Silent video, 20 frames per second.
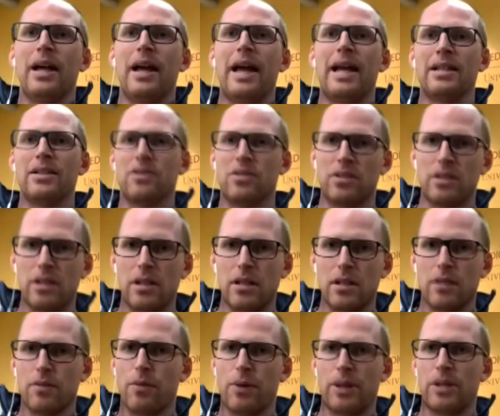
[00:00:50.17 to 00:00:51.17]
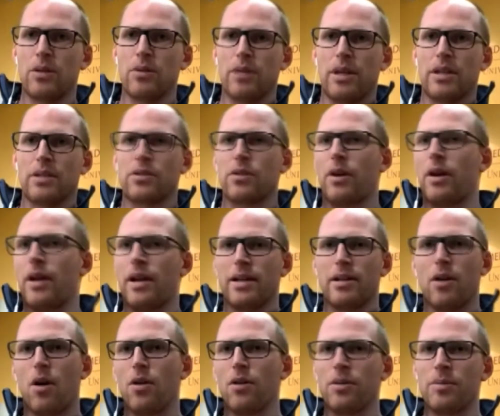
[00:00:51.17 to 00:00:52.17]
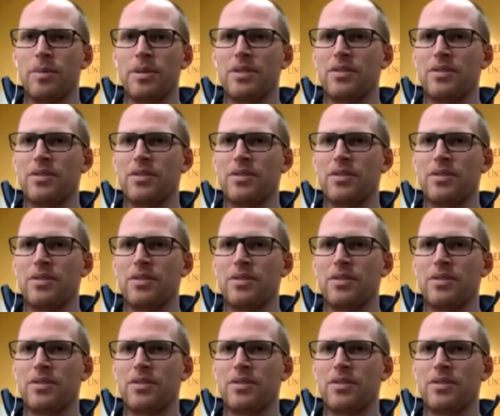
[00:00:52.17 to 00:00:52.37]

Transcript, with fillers: and see if we can do this. So I called him and